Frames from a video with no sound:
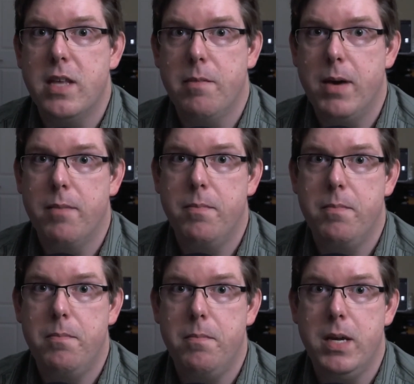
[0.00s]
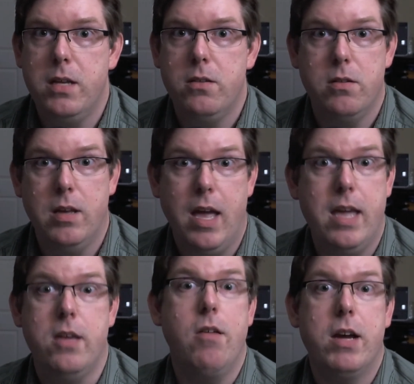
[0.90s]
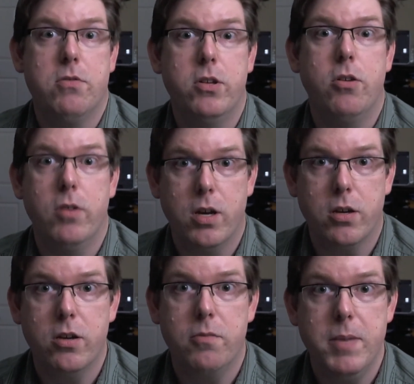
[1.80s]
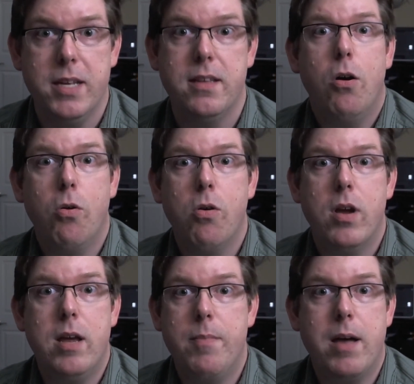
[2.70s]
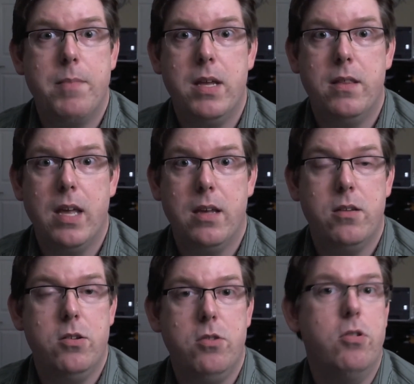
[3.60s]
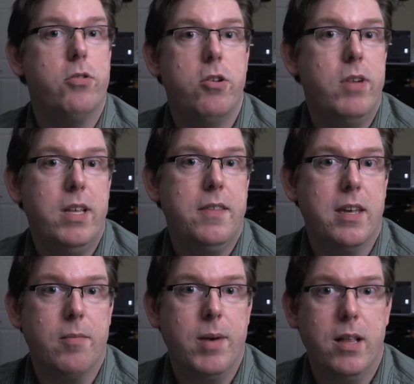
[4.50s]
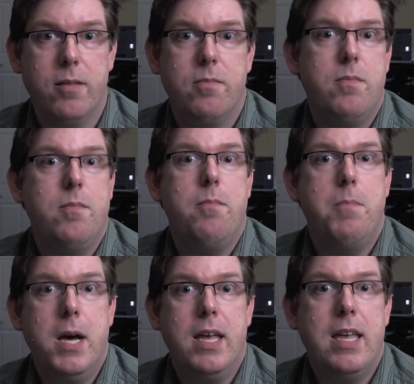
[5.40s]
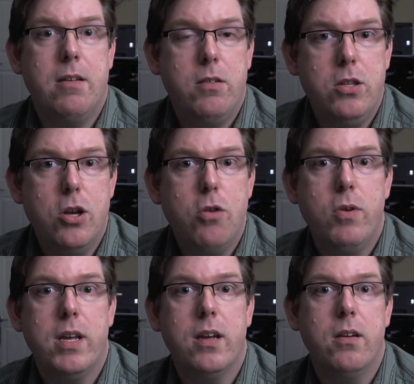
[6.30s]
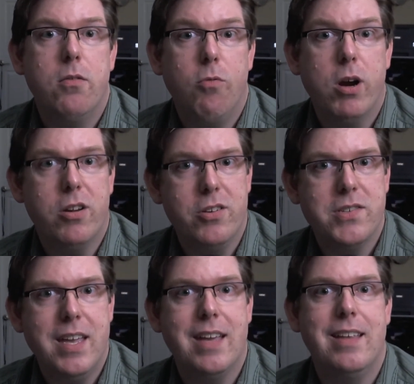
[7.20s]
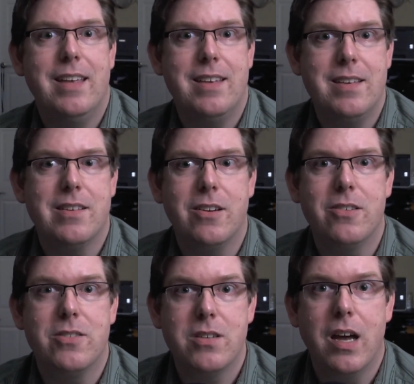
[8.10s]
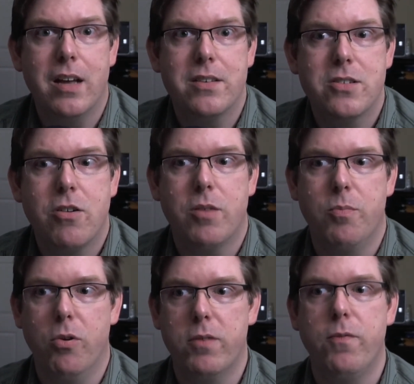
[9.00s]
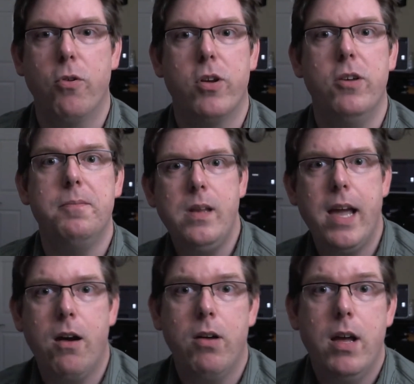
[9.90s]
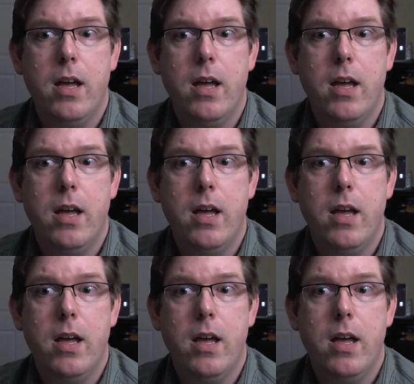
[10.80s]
That might mean, hey, you actually know a good bit, or it might mean that you don't know anything about it. But knowing where you stand is a good uh, starting point for you. Now,